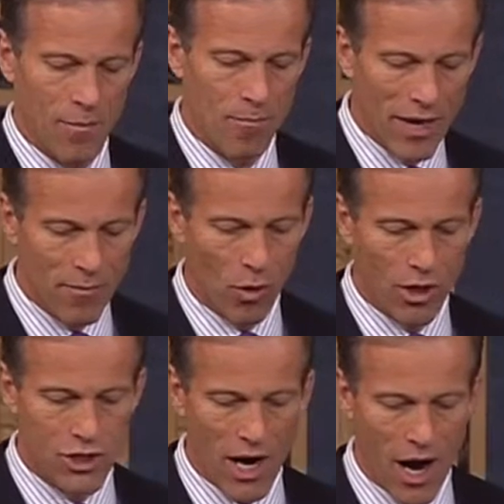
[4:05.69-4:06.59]
many more
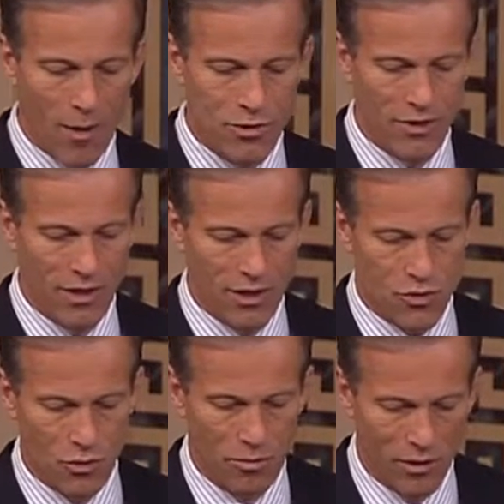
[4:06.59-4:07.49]
jobs in the
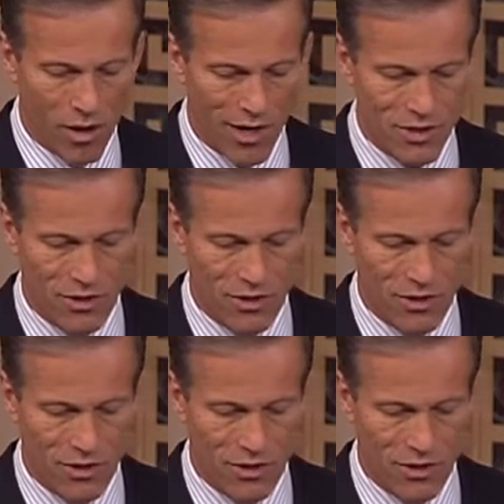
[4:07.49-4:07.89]
industry will be lost